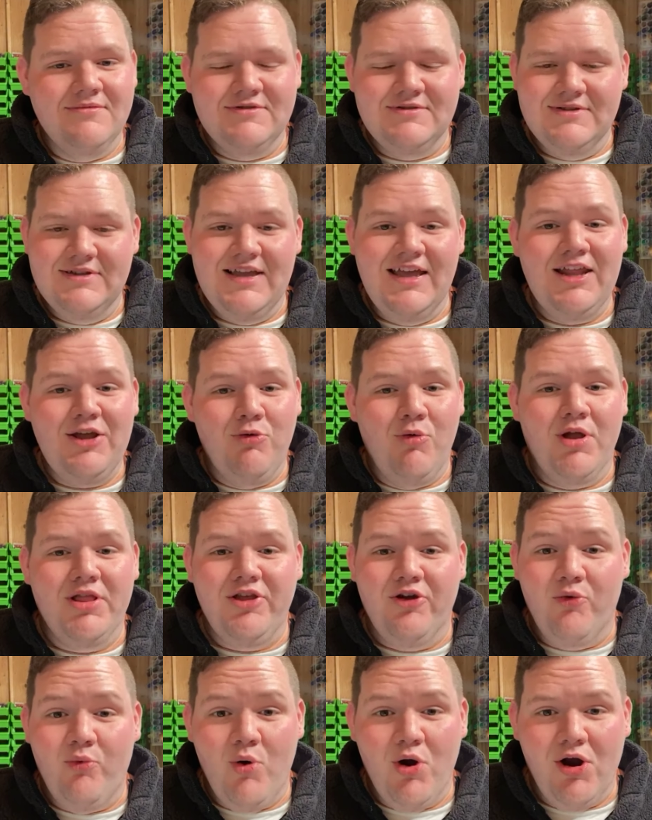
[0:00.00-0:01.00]
getting what
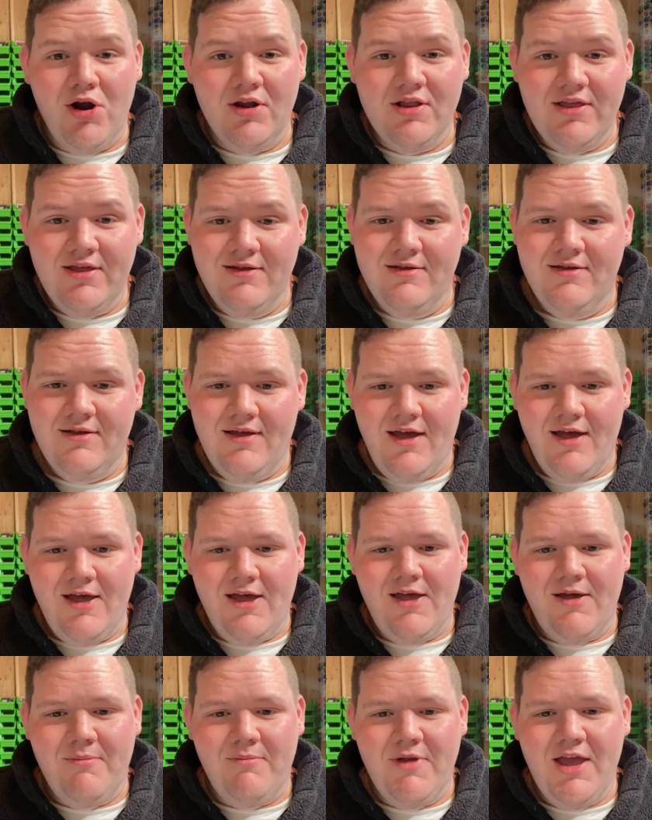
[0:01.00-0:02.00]
they're worth.
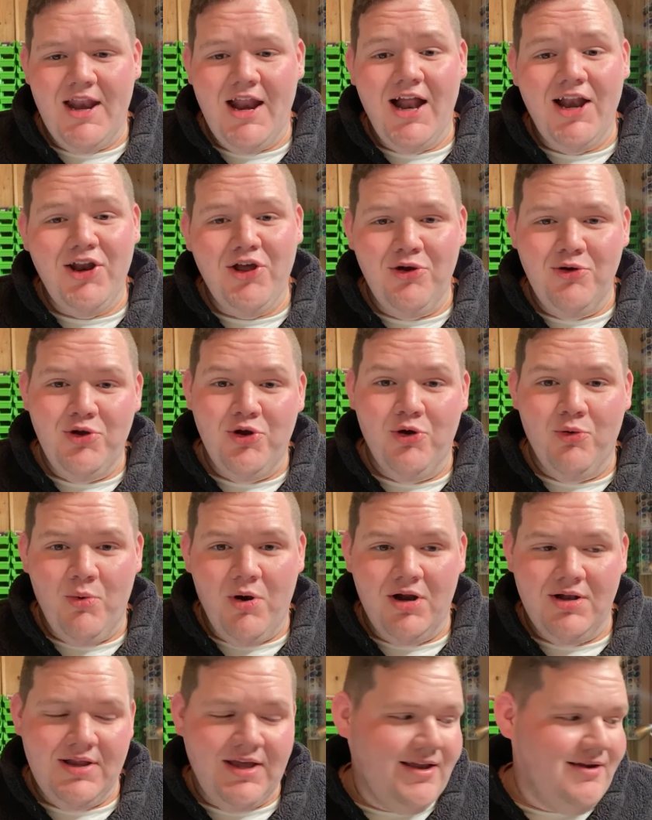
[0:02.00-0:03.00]
And I know you're
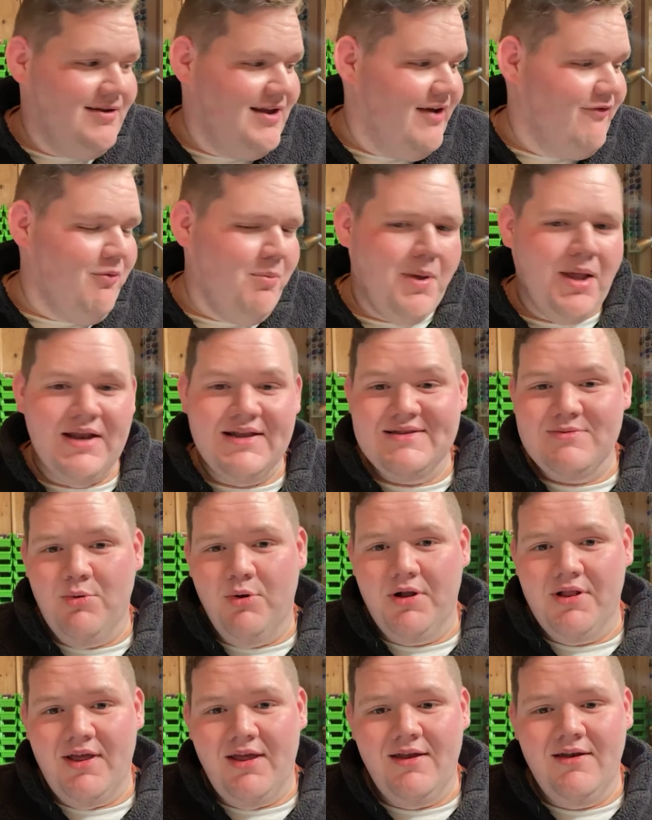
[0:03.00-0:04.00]
worth it. Everybody's
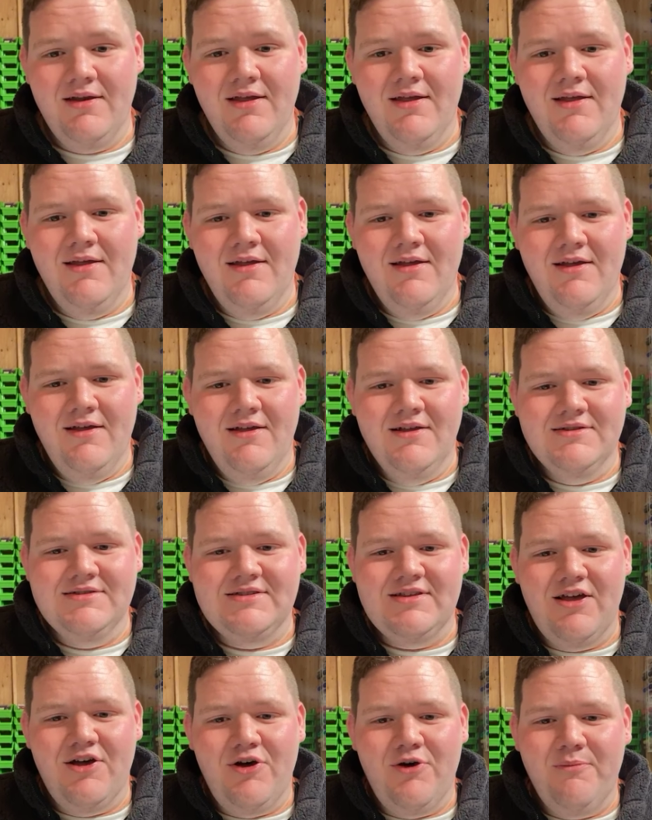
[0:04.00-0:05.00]
worth it.
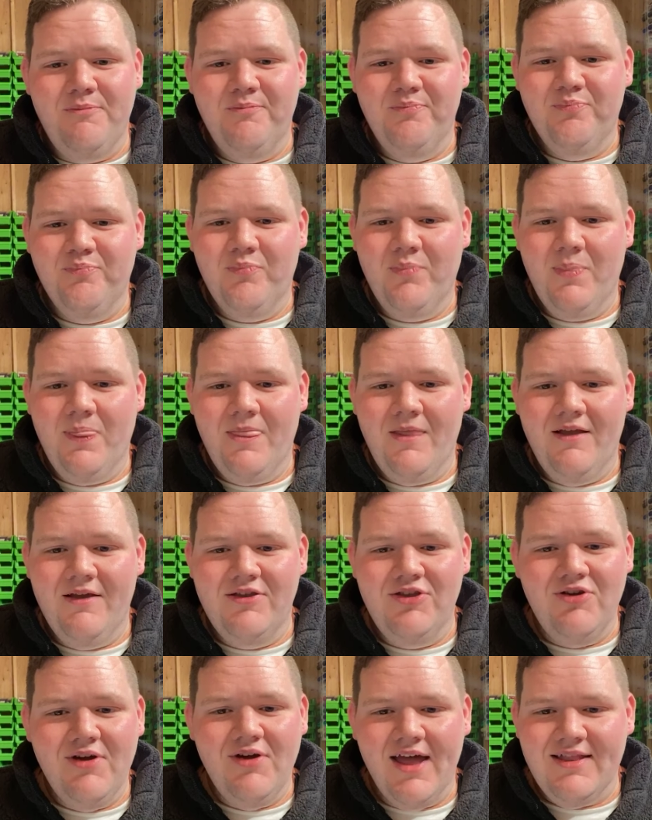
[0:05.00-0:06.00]
So
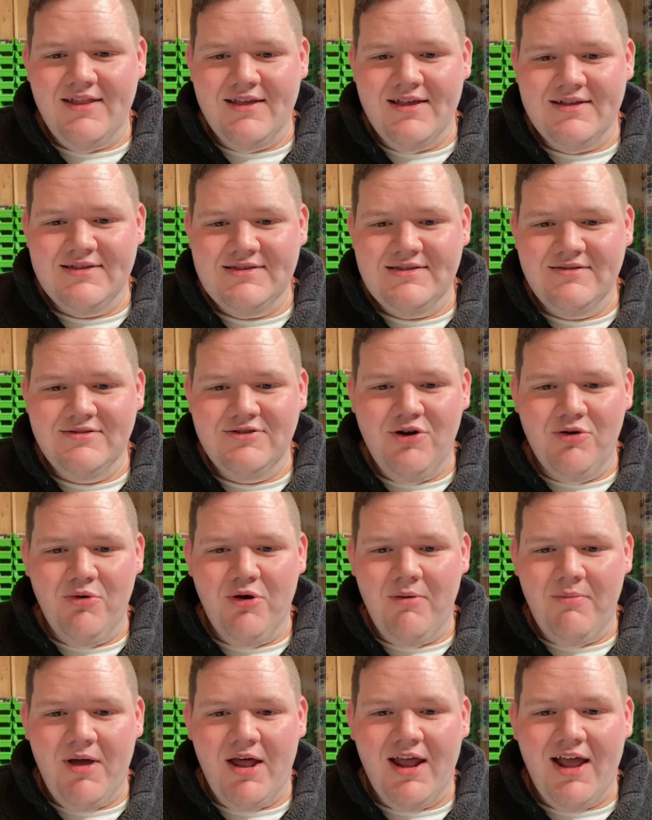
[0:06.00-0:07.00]
you got this. Don't worry
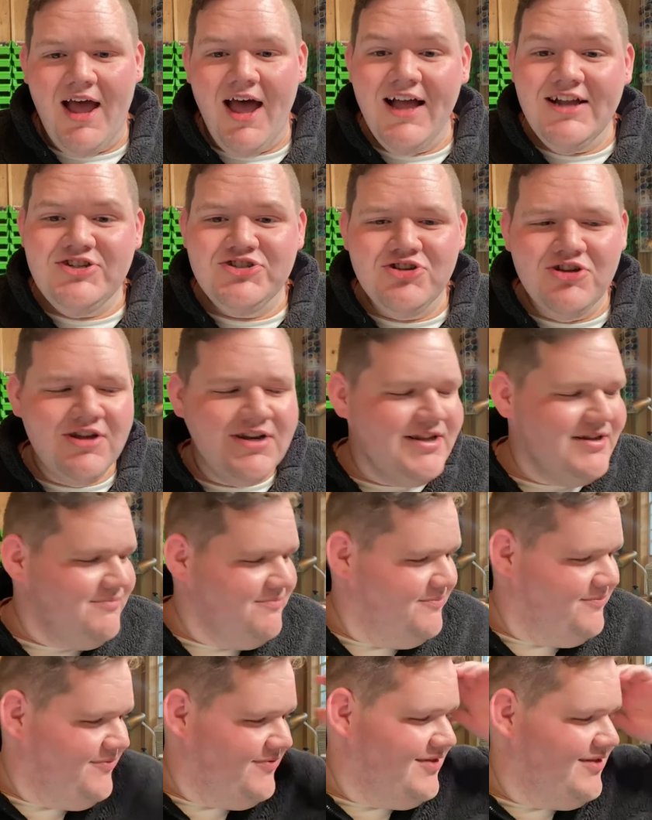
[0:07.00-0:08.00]
about it. Hi, Shauna.
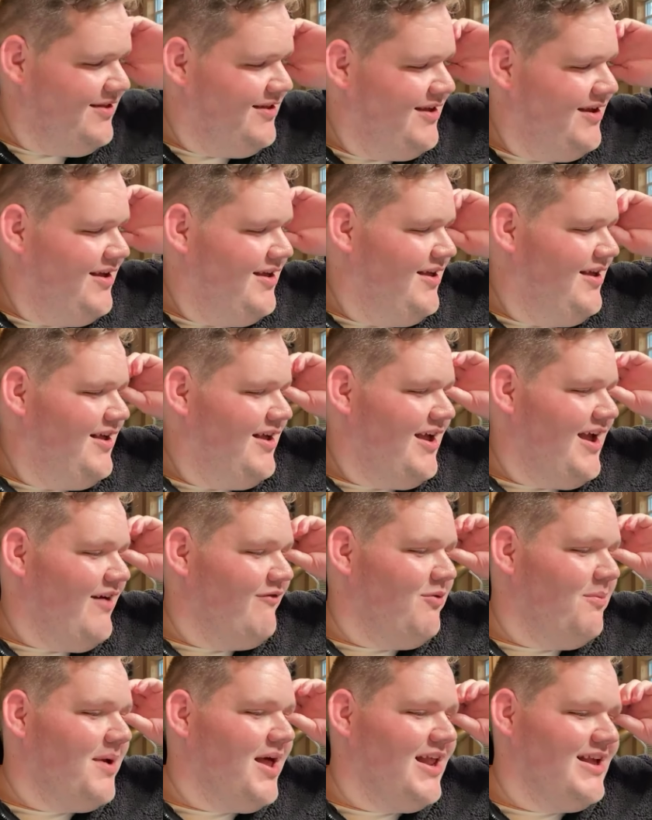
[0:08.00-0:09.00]

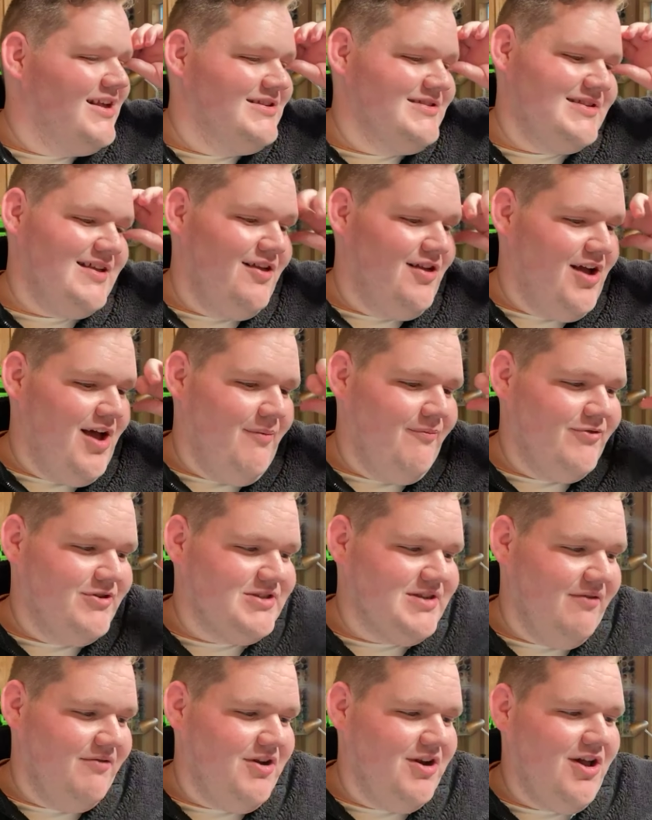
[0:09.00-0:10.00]
Everybody can sell a cup for
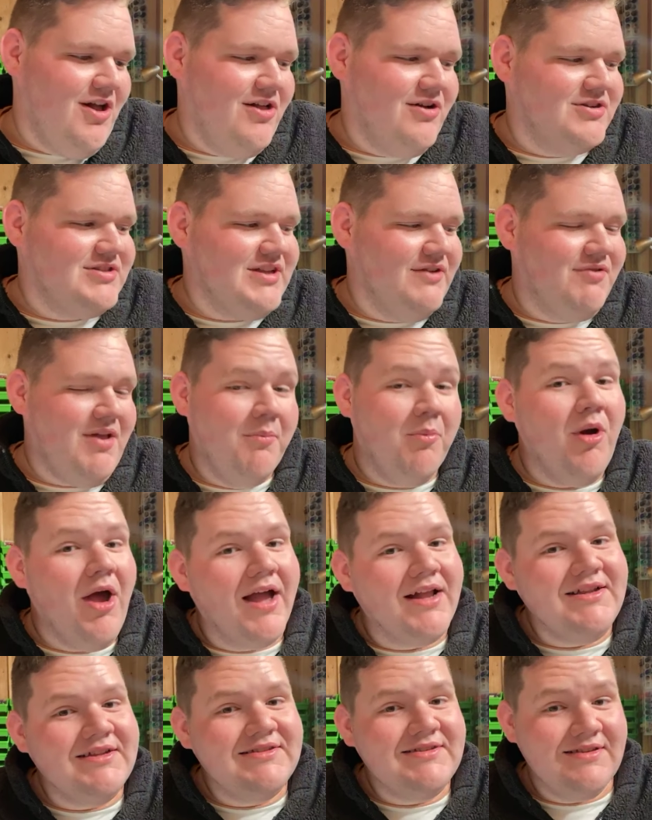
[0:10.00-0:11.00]
$70 if they
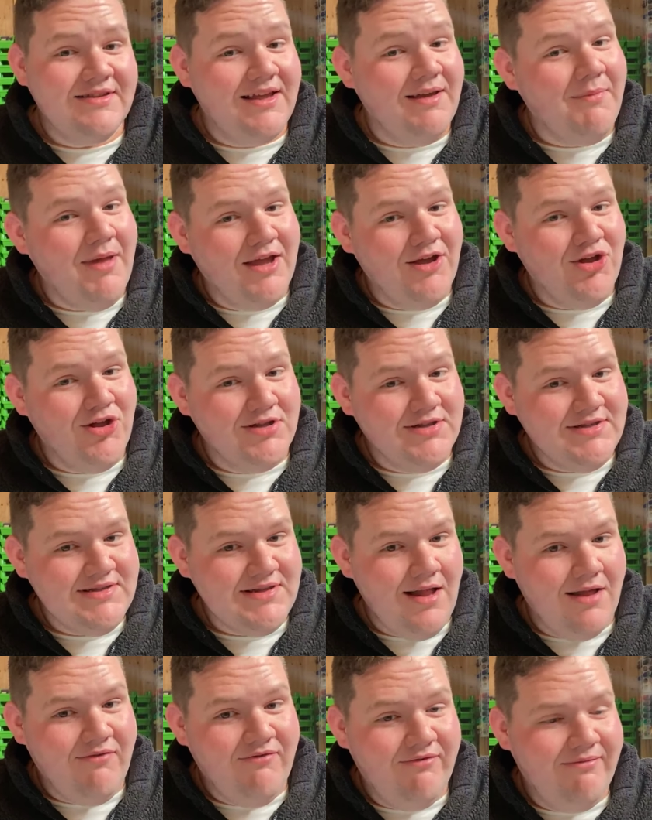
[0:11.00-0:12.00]
practice and they make good
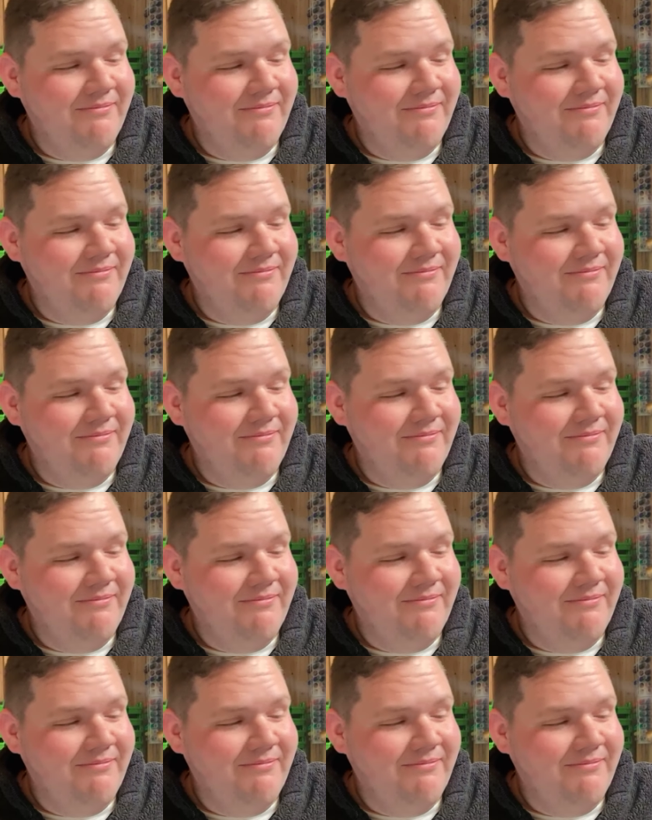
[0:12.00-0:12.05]
stuff.